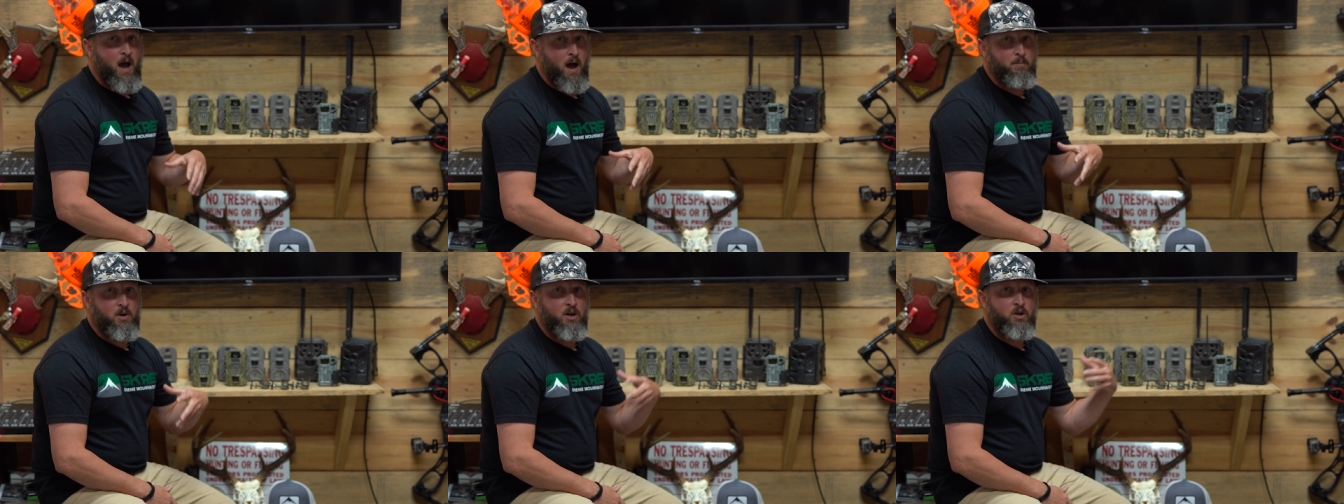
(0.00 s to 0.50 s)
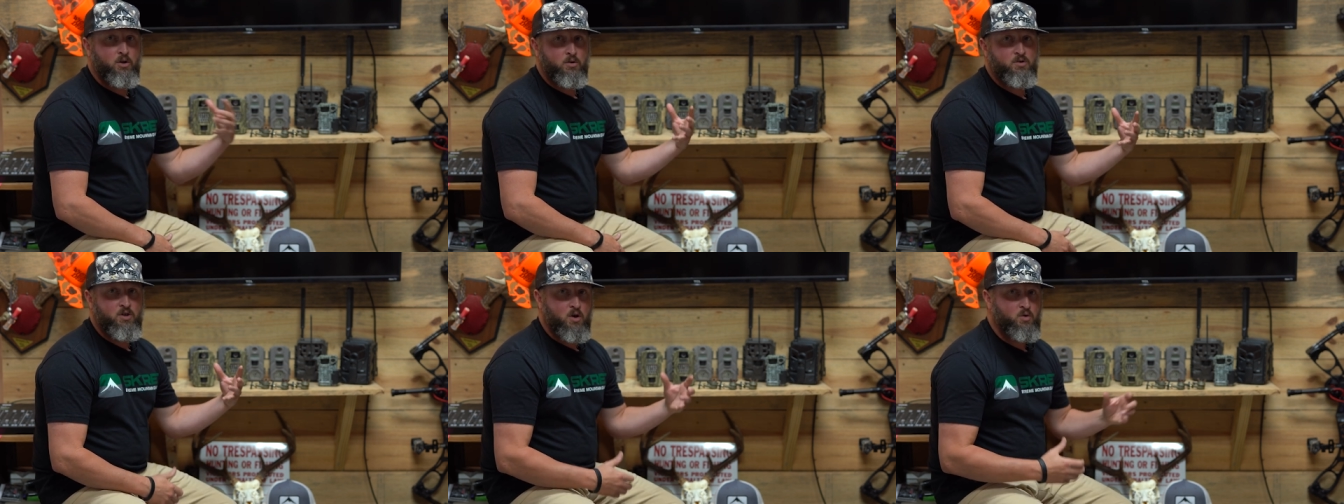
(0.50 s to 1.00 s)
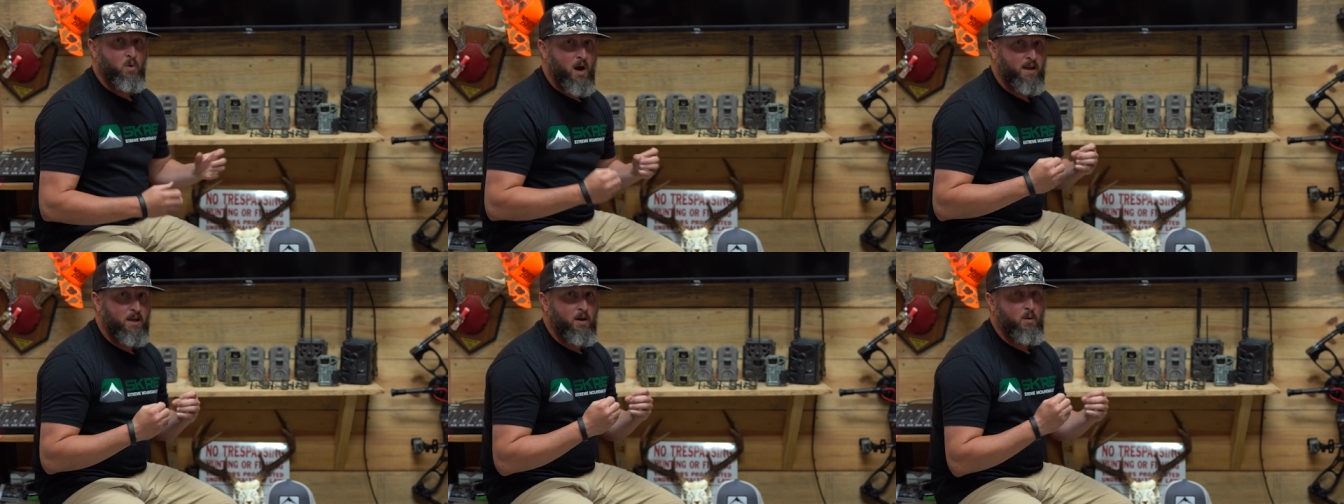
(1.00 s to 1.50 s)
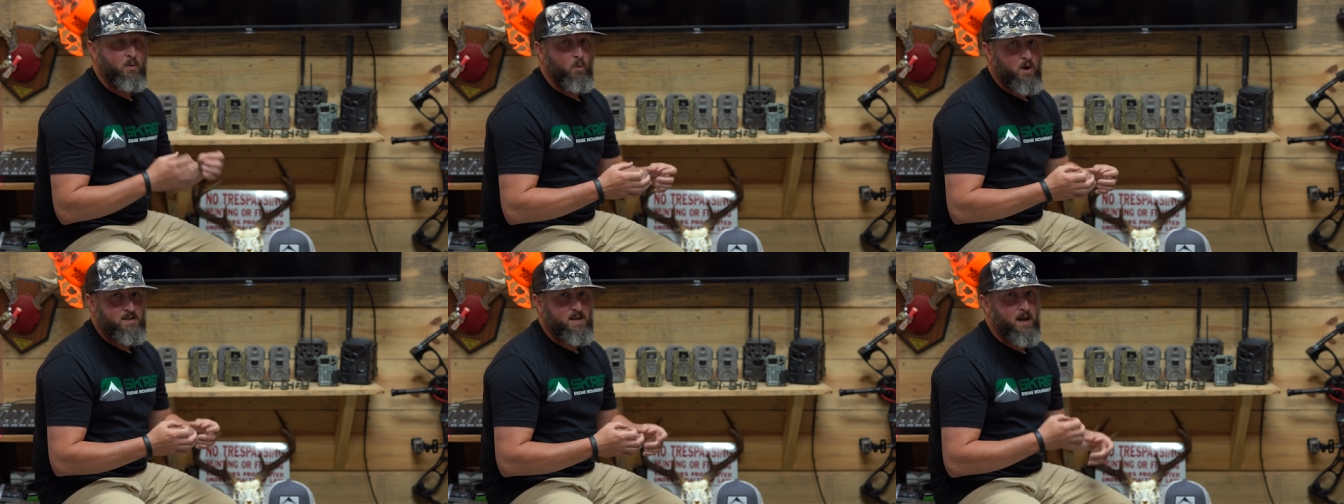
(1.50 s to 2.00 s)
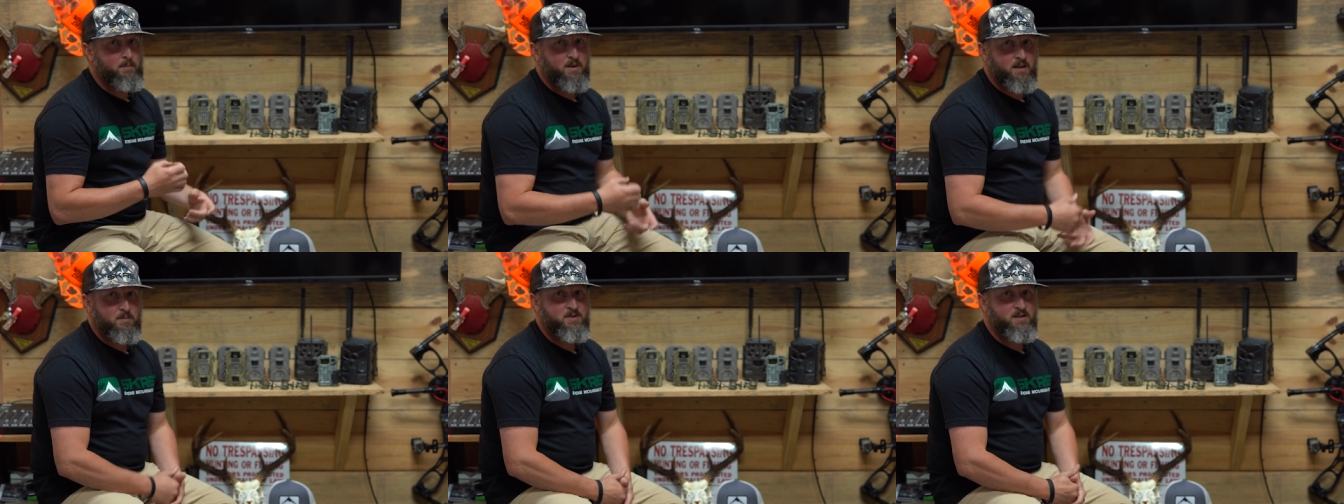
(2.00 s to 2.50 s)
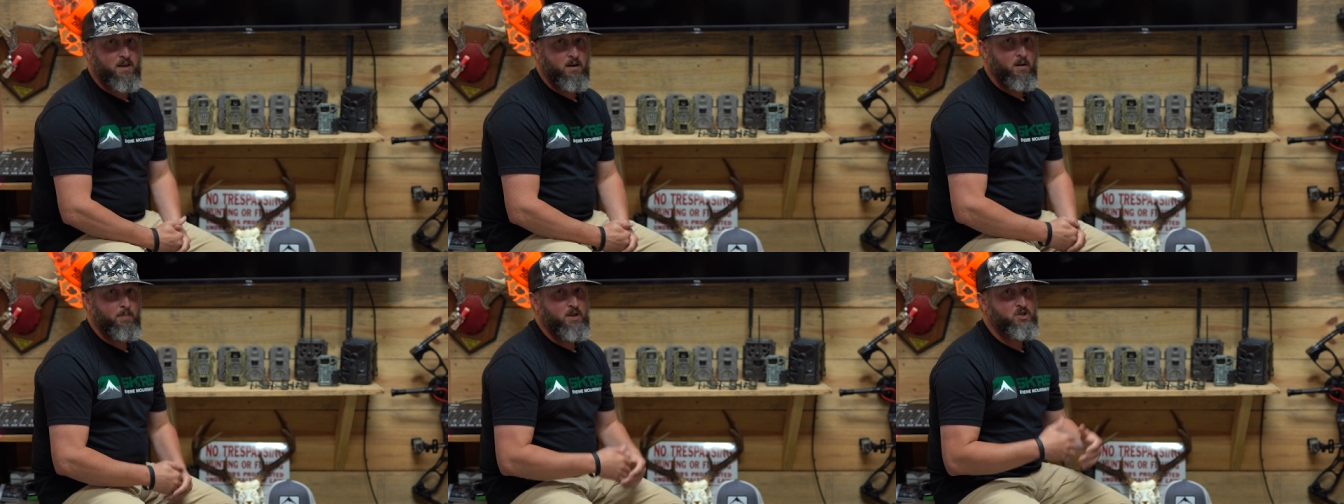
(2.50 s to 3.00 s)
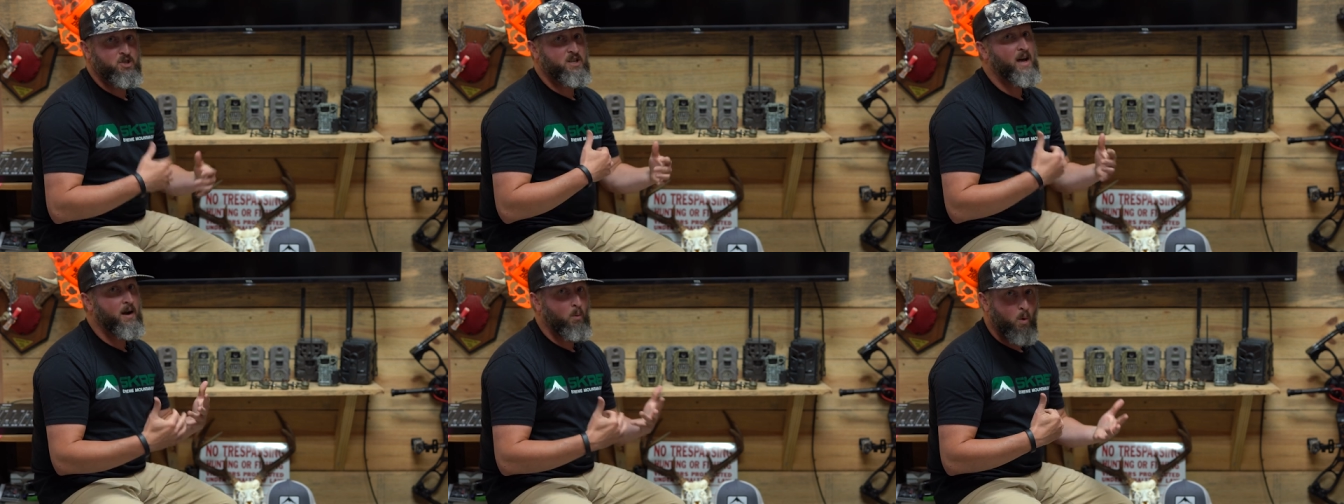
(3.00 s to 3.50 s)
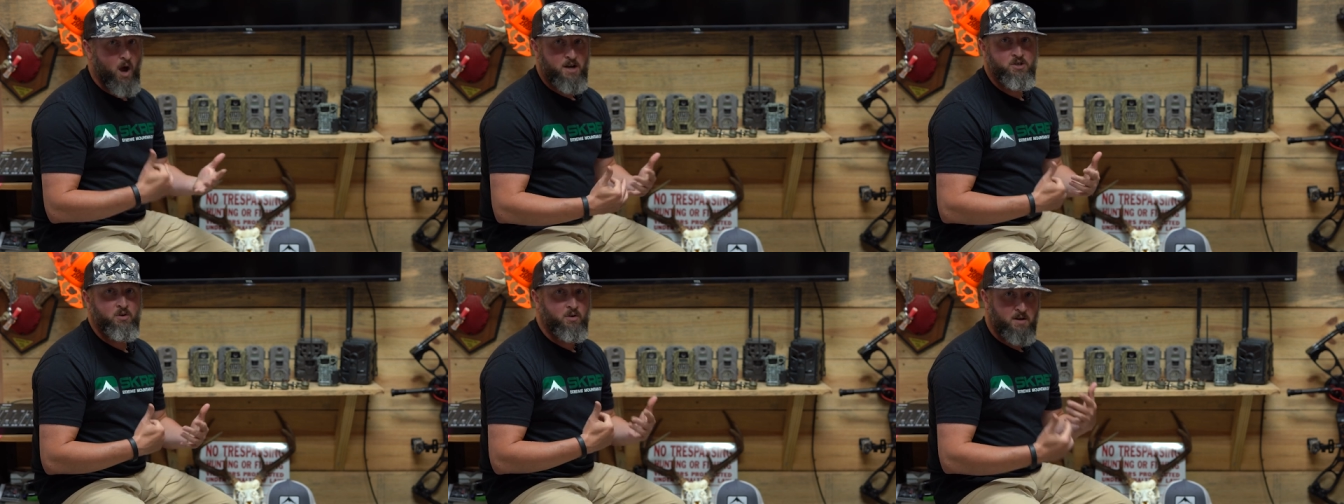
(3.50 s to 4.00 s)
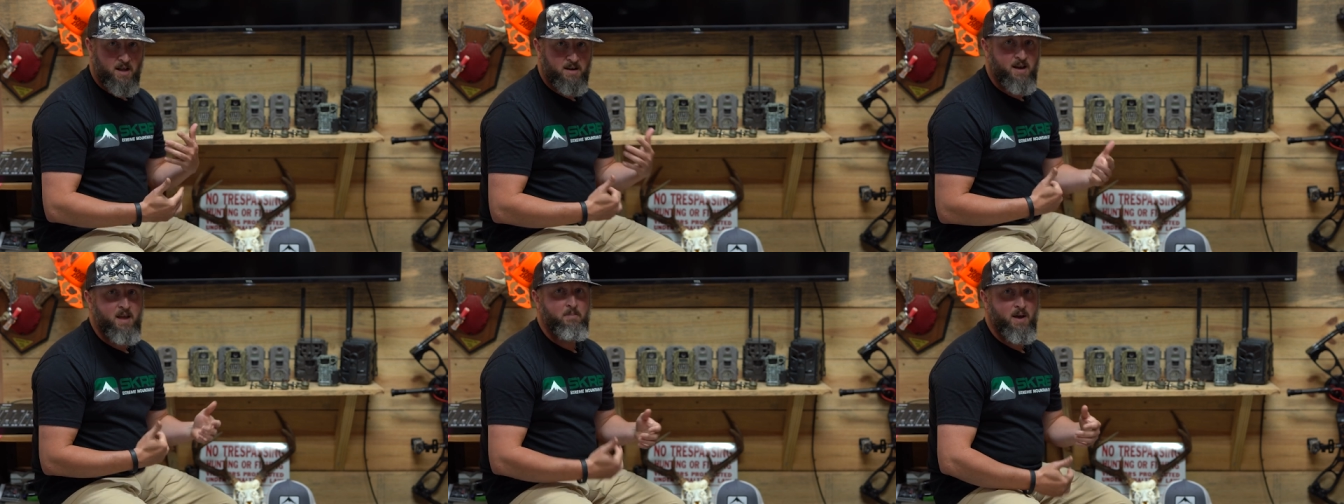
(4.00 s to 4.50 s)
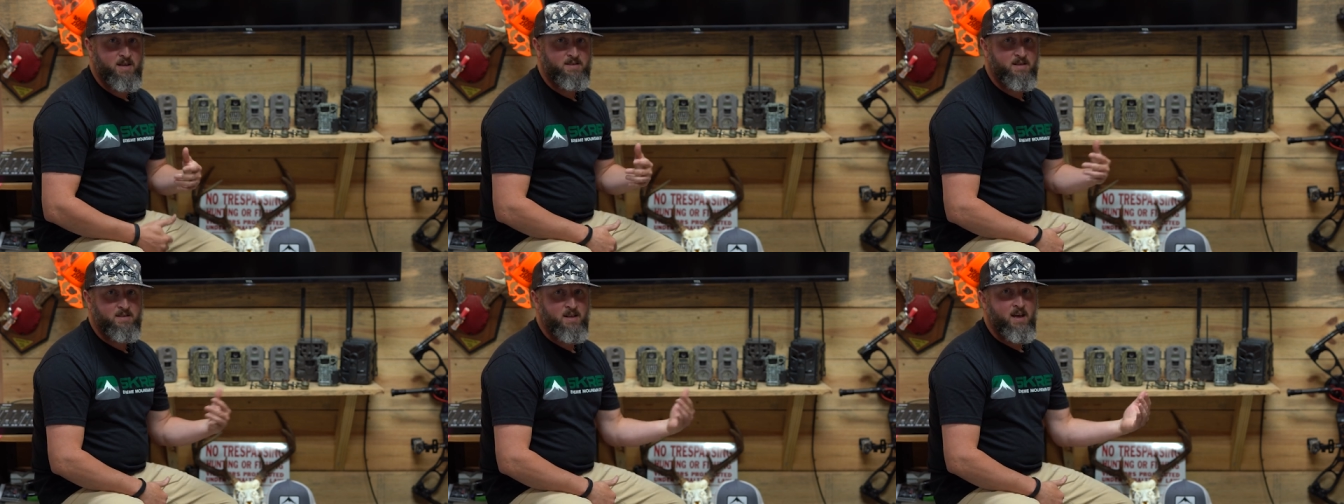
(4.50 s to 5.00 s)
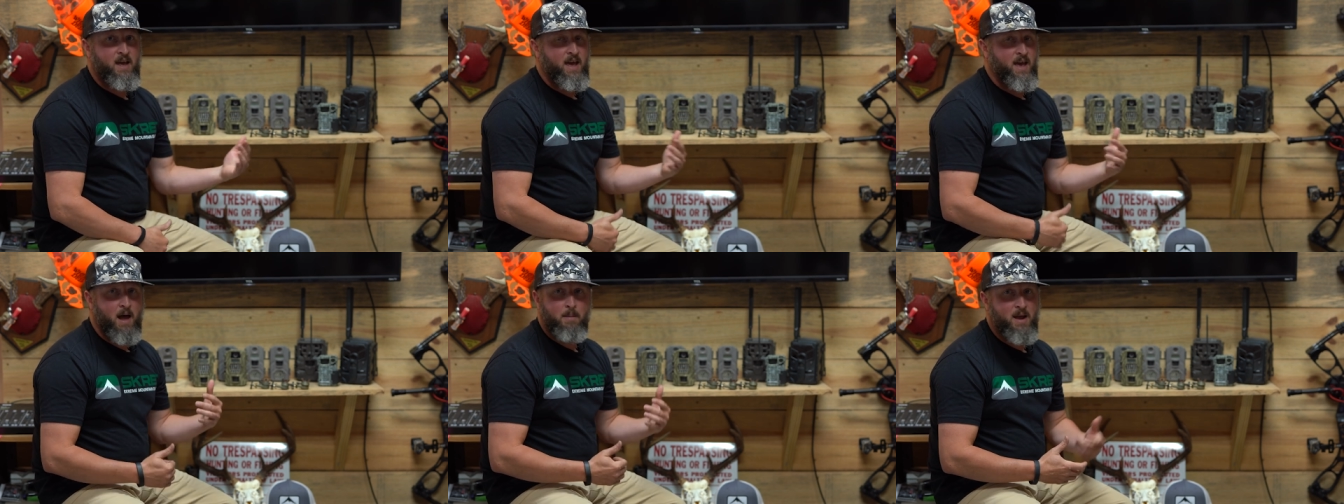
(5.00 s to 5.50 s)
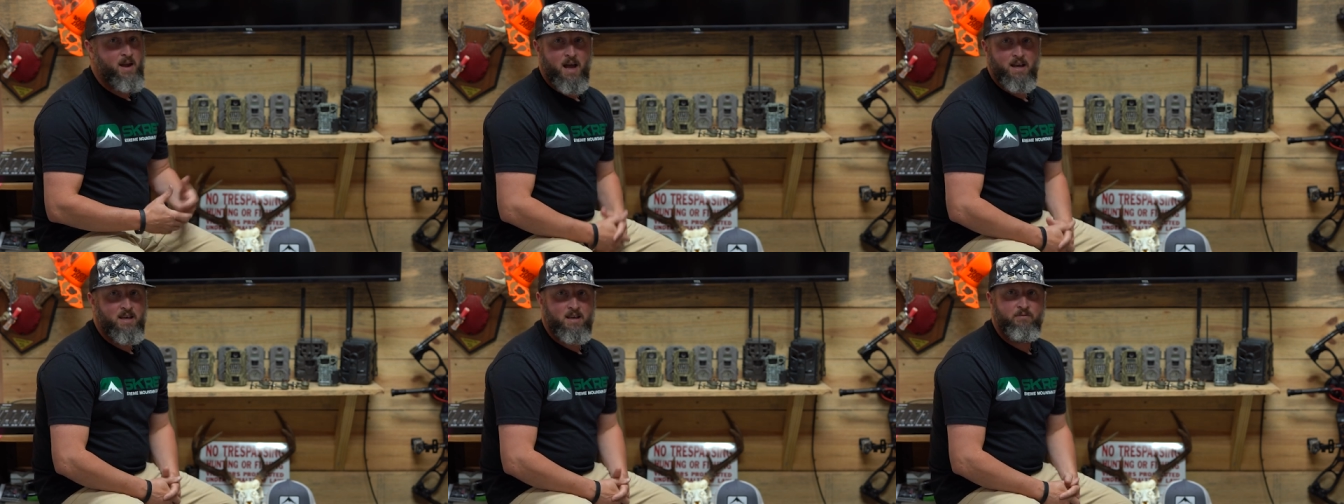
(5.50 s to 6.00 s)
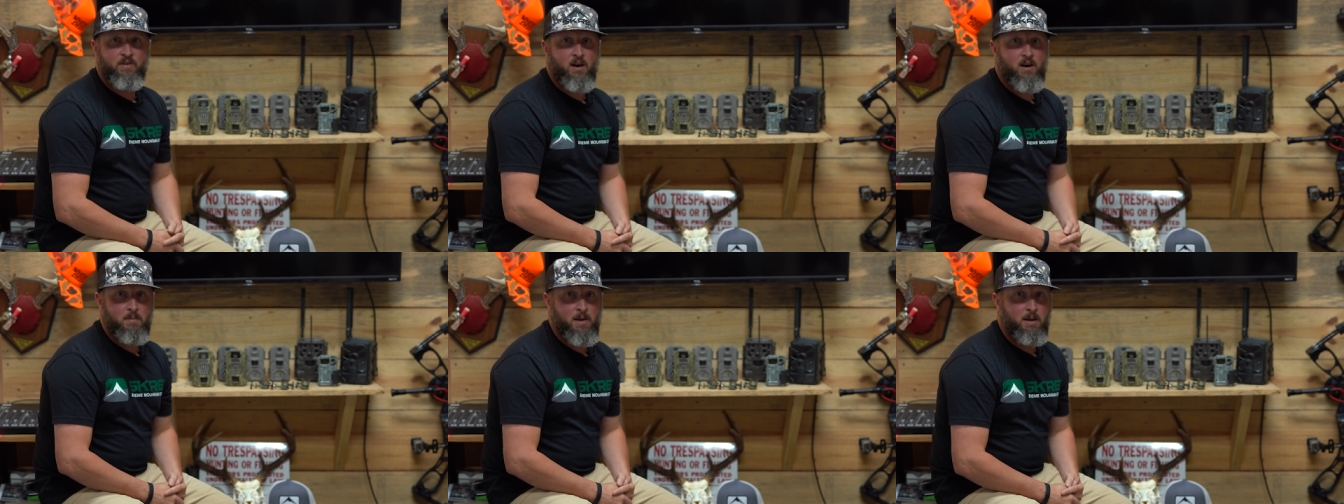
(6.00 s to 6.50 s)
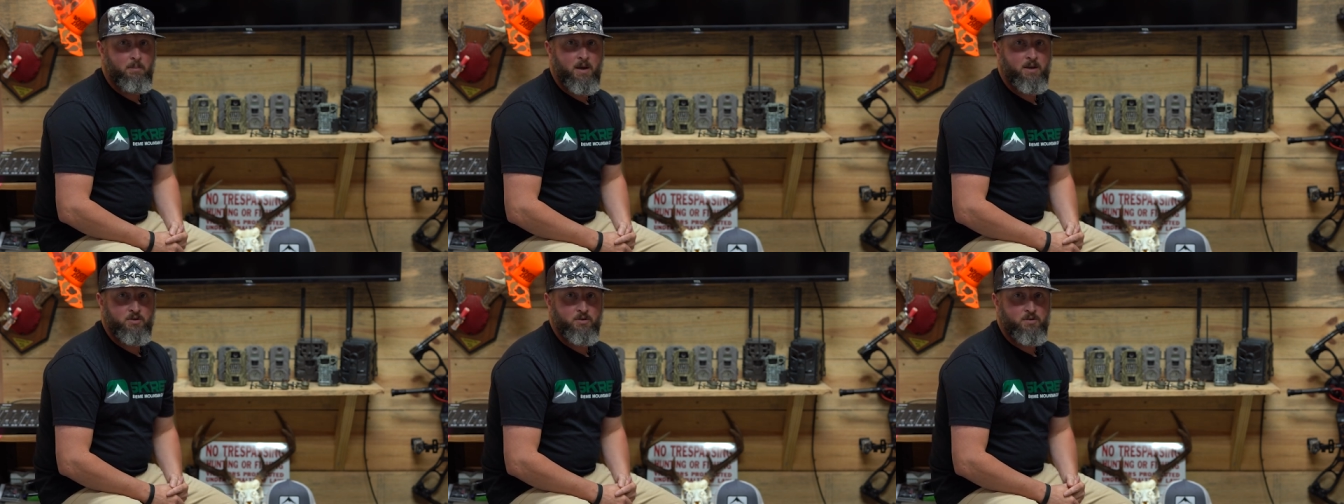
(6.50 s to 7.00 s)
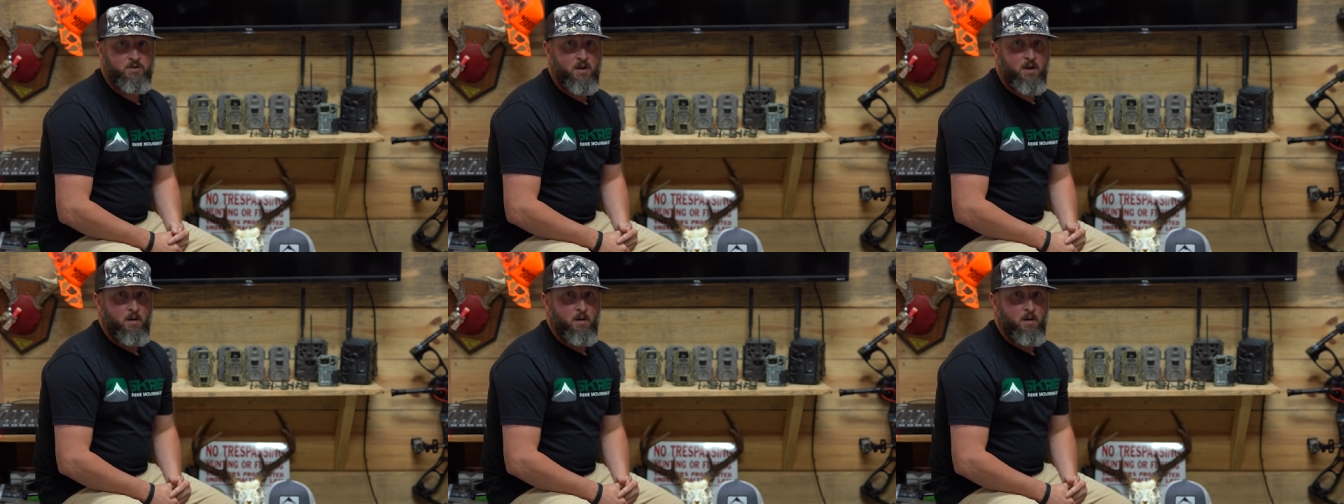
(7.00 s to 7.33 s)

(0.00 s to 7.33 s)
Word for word: I'm going to use those where I can go in one time, get them set up, and just kind of watch it on a day-to-day basis. And I may not get very many pictures,